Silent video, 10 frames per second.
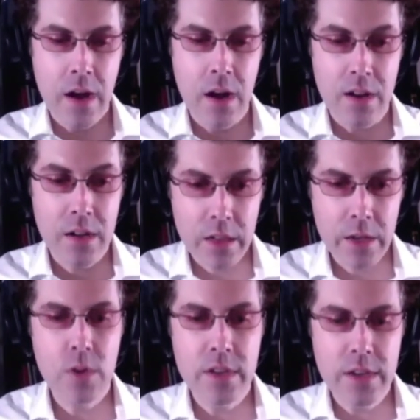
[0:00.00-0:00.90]

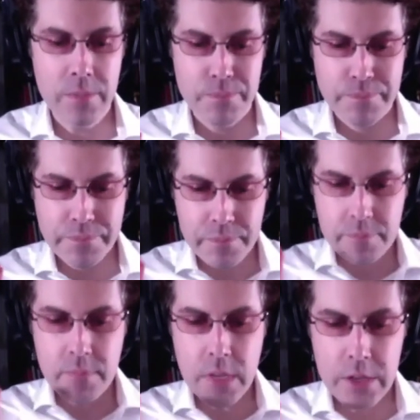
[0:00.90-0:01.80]
clearly,
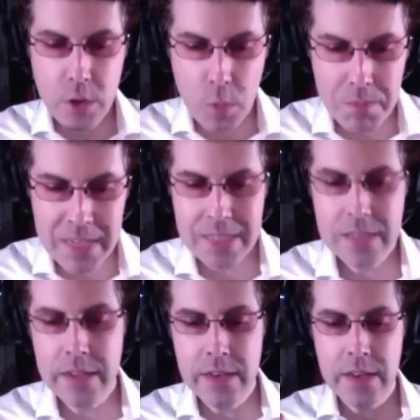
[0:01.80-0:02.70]

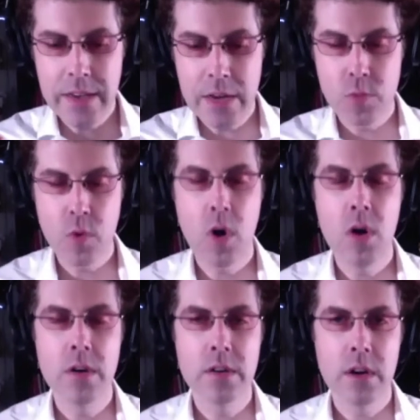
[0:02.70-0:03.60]
misleading and
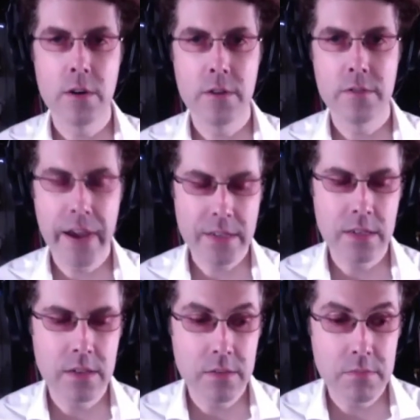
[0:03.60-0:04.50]
wrong
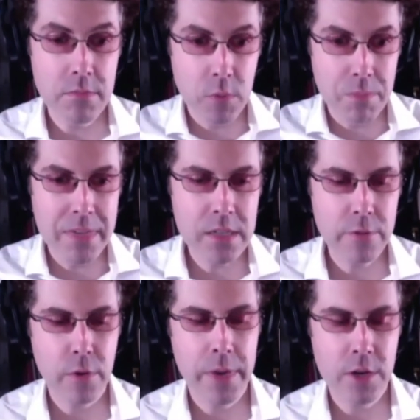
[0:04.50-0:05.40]
vaccine,
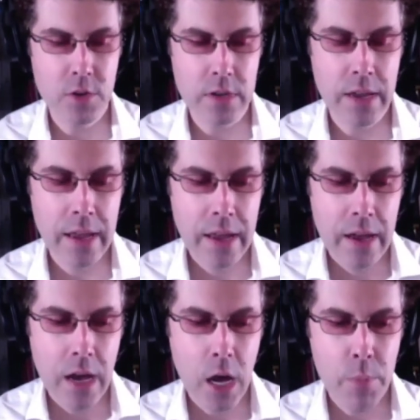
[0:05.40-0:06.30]
misinformation.
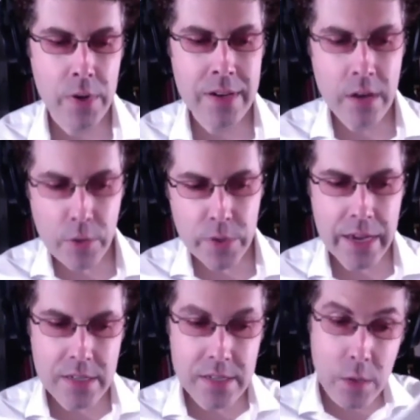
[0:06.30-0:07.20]
But in other
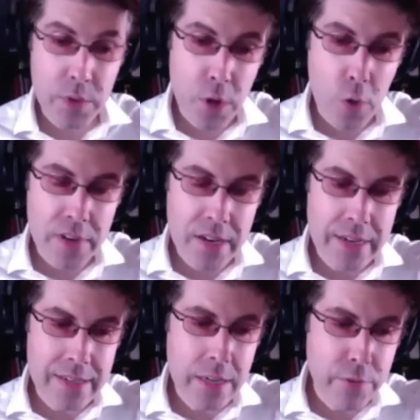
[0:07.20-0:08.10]
cases, like with
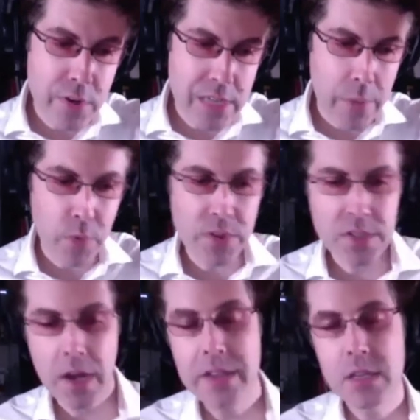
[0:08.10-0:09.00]
COVID-19, for example, the
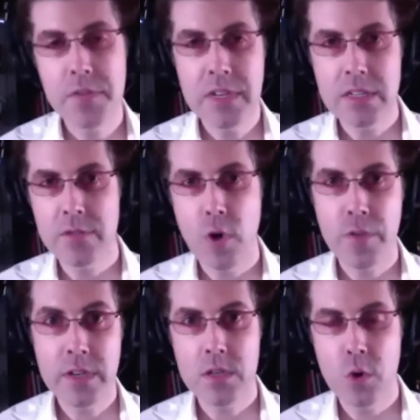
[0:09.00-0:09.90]
science of it is
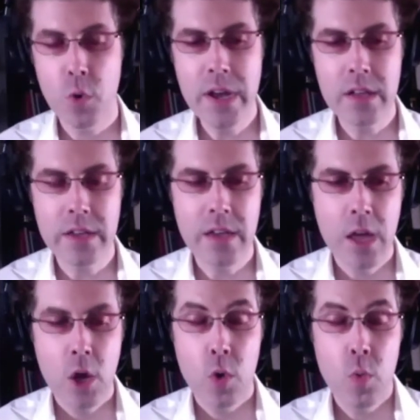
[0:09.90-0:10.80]
evolving so quickly.
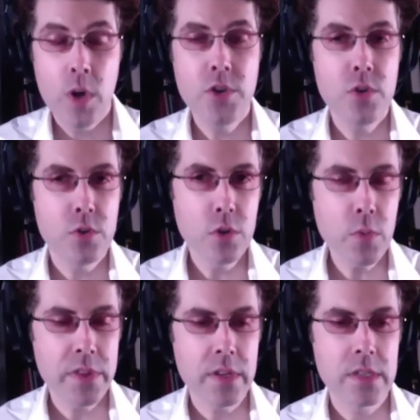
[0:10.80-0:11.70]
What do you do
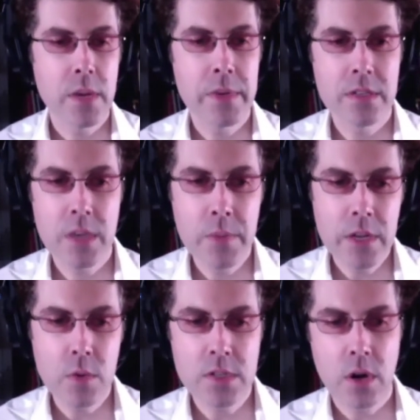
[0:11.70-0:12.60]
with this? I mean,
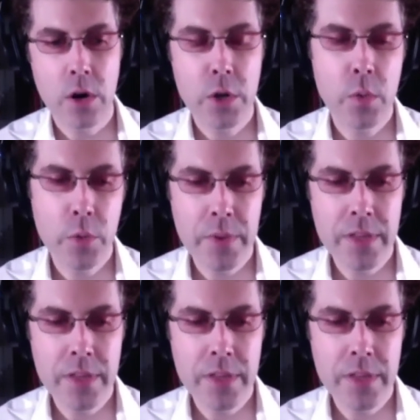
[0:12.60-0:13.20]
somebody was arguing with me that